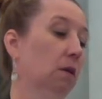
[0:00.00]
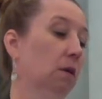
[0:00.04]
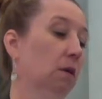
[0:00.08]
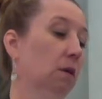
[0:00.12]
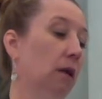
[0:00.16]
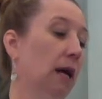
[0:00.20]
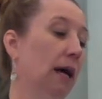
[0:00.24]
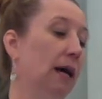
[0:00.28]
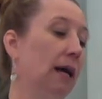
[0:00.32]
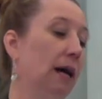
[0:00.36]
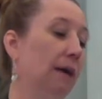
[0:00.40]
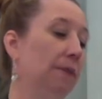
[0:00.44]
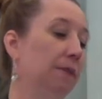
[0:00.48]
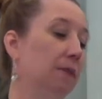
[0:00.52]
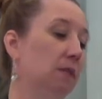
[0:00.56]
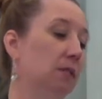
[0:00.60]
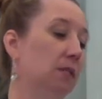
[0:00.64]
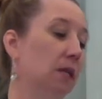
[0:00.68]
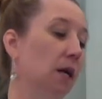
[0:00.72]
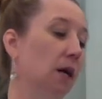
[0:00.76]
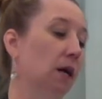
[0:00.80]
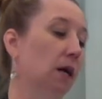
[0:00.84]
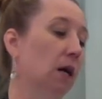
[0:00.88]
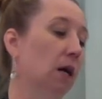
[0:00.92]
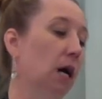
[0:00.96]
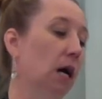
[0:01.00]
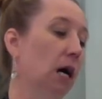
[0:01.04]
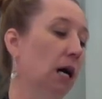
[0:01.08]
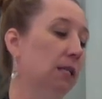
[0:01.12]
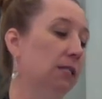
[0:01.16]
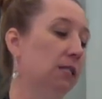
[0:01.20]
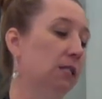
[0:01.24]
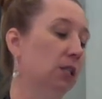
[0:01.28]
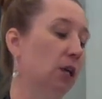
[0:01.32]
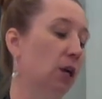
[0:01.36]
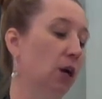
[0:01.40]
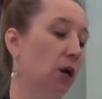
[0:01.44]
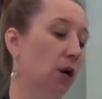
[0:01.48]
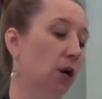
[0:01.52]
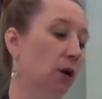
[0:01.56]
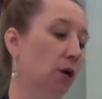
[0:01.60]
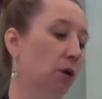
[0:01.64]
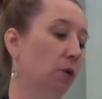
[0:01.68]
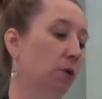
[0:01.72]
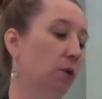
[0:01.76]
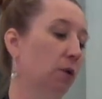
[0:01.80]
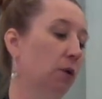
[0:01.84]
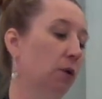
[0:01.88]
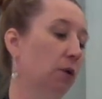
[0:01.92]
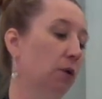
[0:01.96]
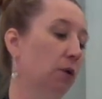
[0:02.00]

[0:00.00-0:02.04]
I got this at Costco.